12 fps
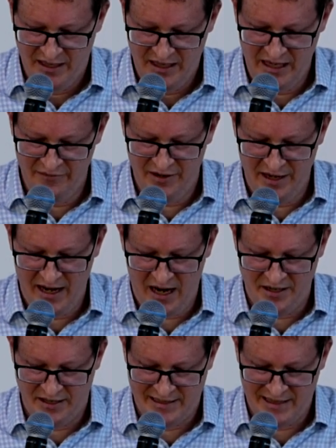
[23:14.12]
Even now,
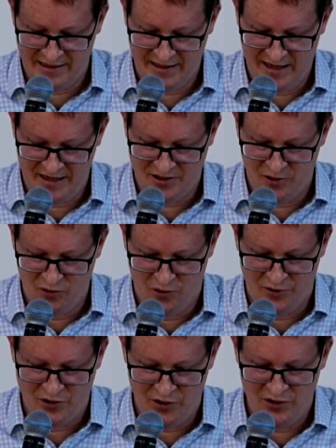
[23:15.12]
declares the Lord,
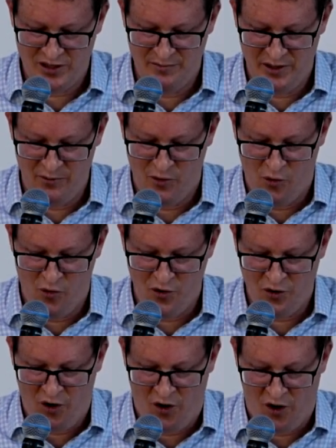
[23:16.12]
return to me with all
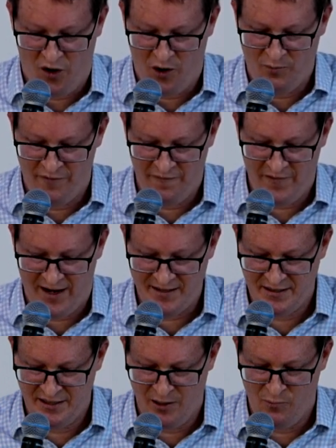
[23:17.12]
your heart, with
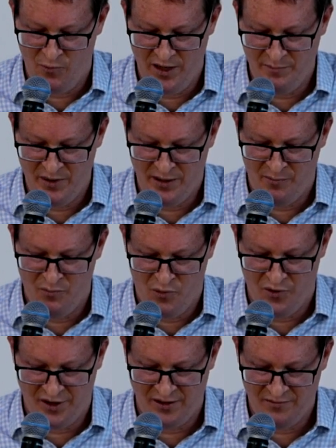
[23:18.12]
fasting and weeping and
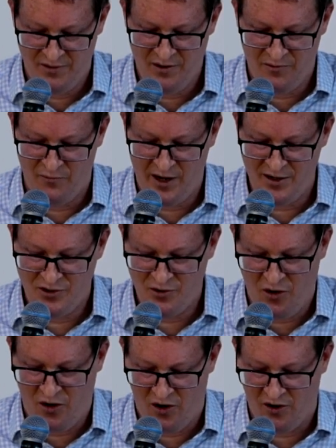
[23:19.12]
mourning. Rend your
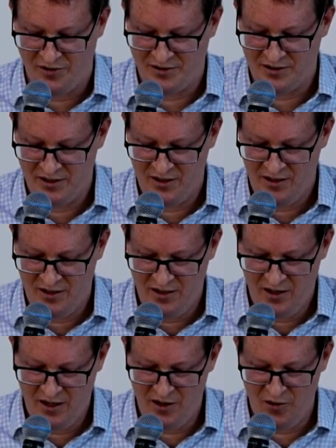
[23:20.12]
hearts
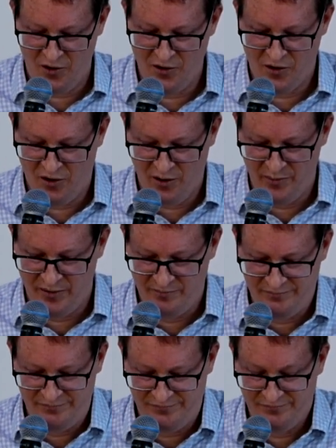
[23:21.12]
and not your garment.
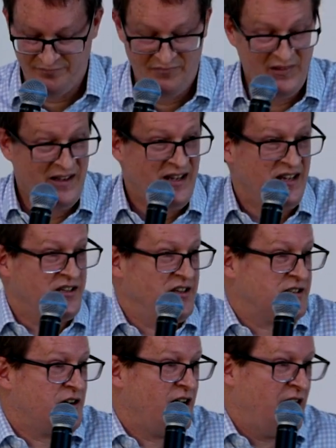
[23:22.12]
So,
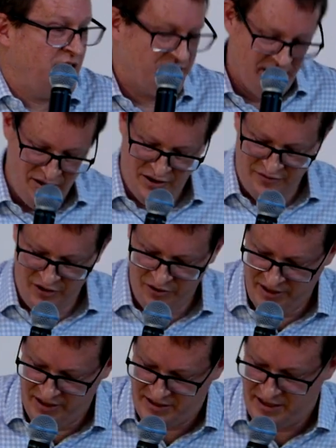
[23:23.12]
this guy I was
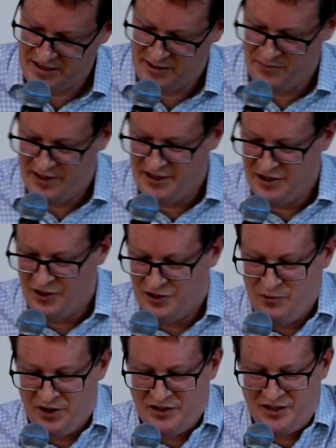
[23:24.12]
interviewing, he said to me, You know, do
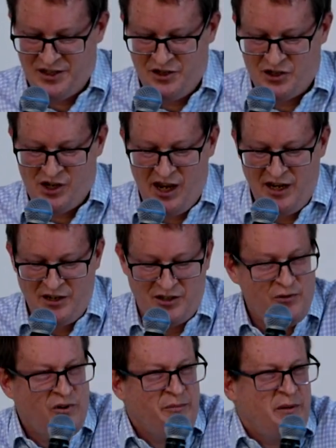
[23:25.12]
you want to see change? Do
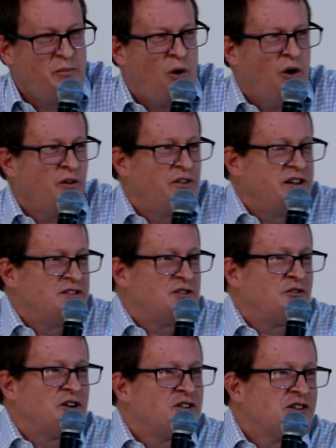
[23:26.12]
you want to be part of a
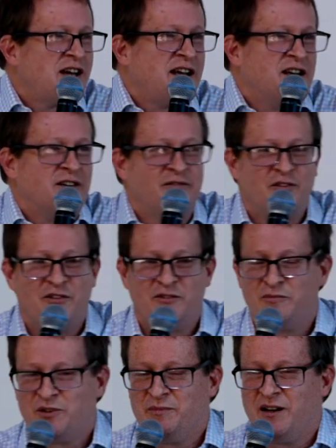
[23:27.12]
historic change for
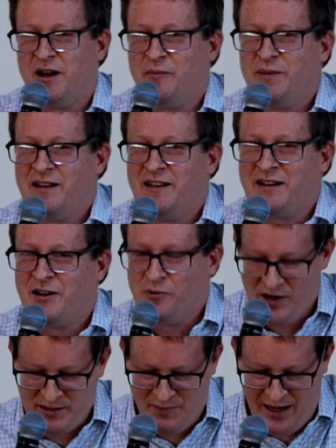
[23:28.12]
somebody like me that kind of
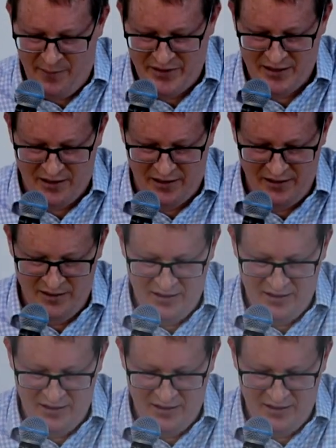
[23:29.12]
whets my appetite?